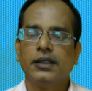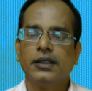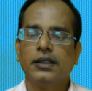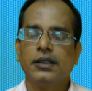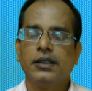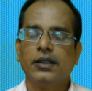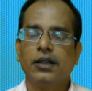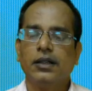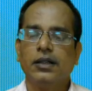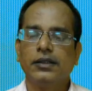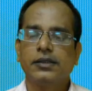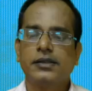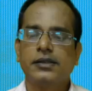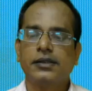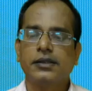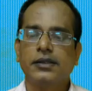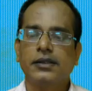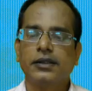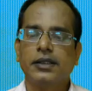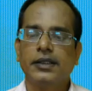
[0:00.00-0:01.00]

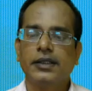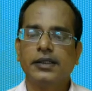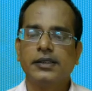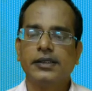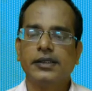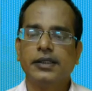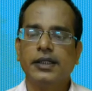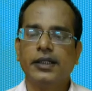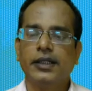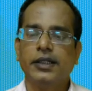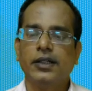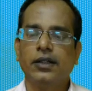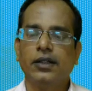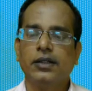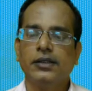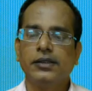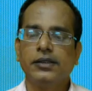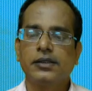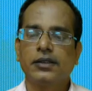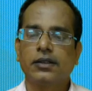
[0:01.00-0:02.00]
loss, that is hearing
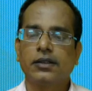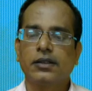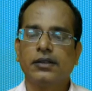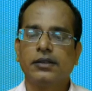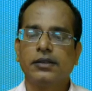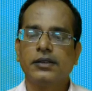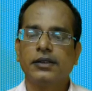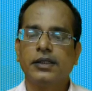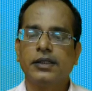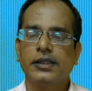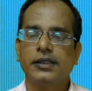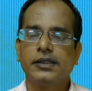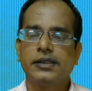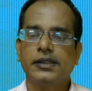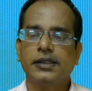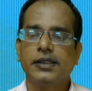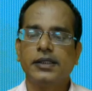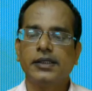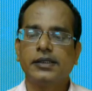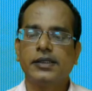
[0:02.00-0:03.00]
loss, that is
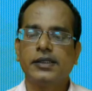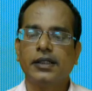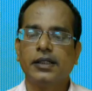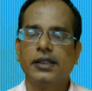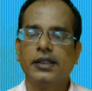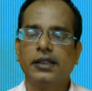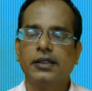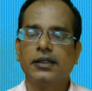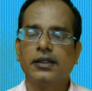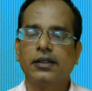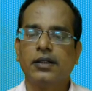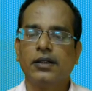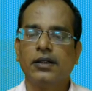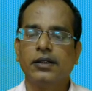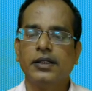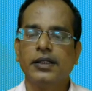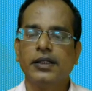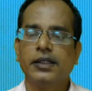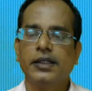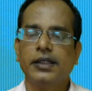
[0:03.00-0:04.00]
CHL,
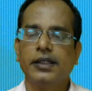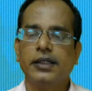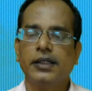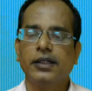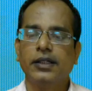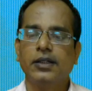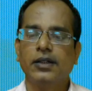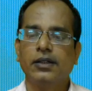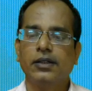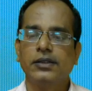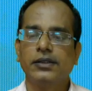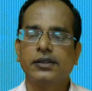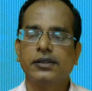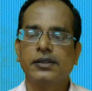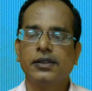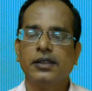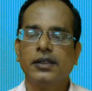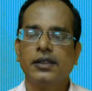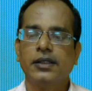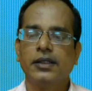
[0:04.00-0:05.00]
chronic hearing loss.
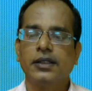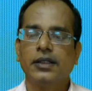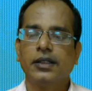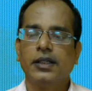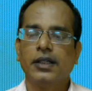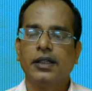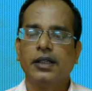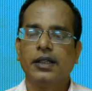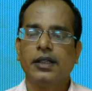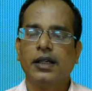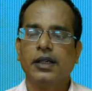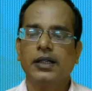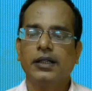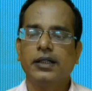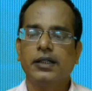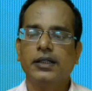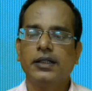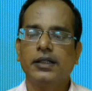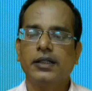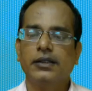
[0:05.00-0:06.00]

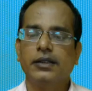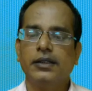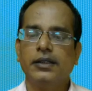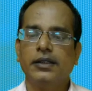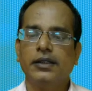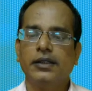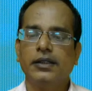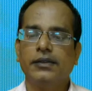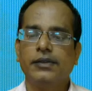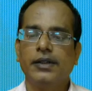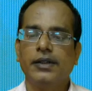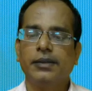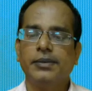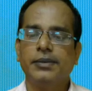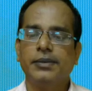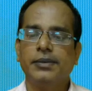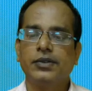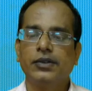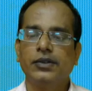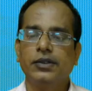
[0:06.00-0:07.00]
It will
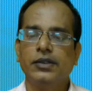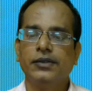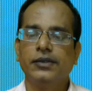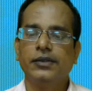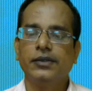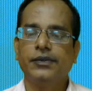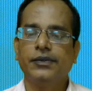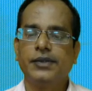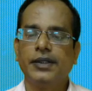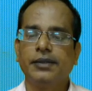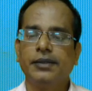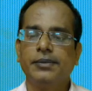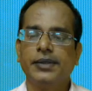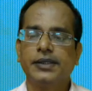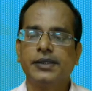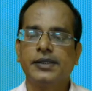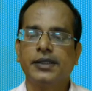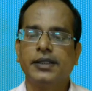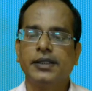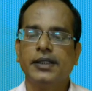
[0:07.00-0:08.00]
be shown
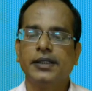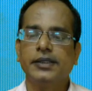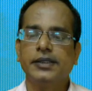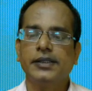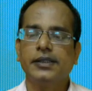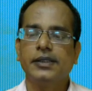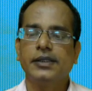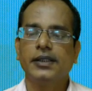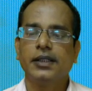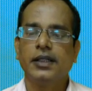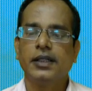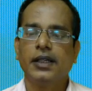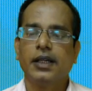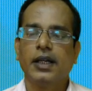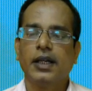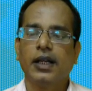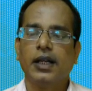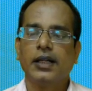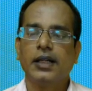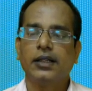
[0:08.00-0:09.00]
15%,
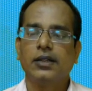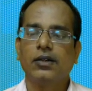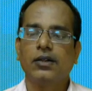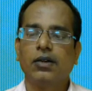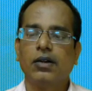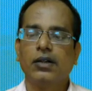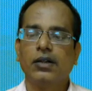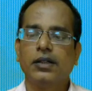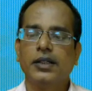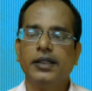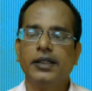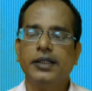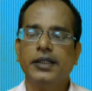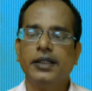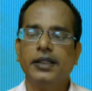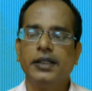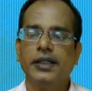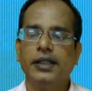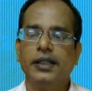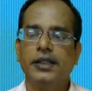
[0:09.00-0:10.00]
and
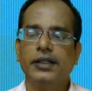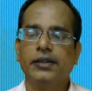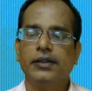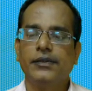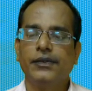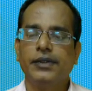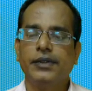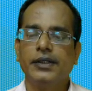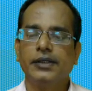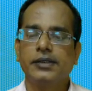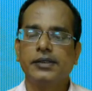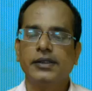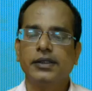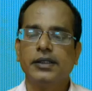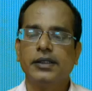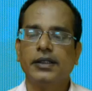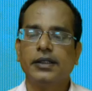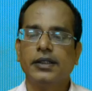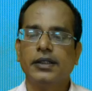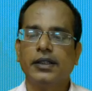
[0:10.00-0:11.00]
cochlear
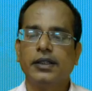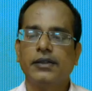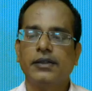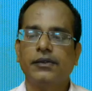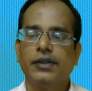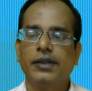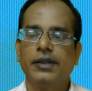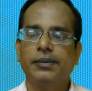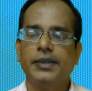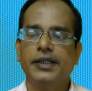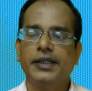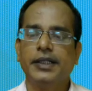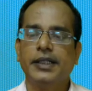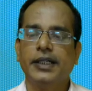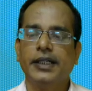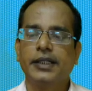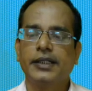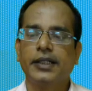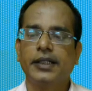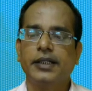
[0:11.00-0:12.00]
deafness will be
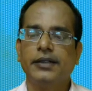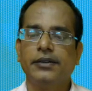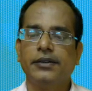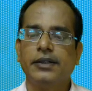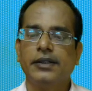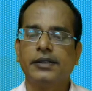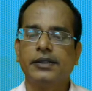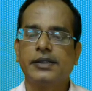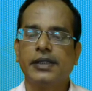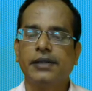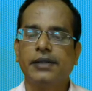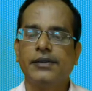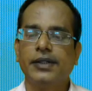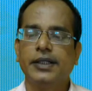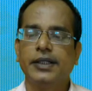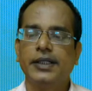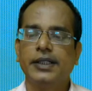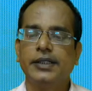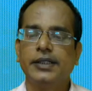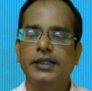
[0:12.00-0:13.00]
detected
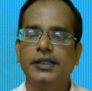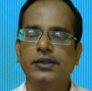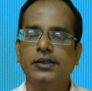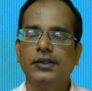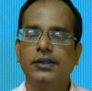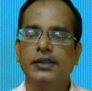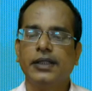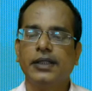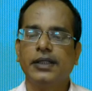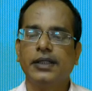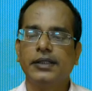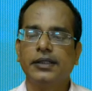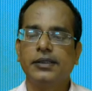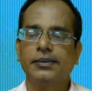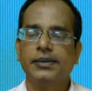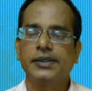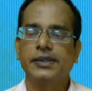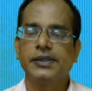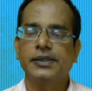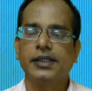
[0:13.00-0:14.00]
70 to
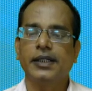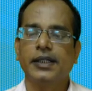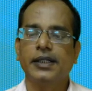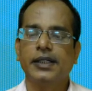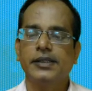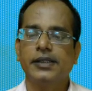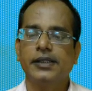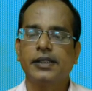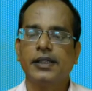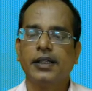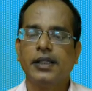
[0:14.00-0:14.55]
100%.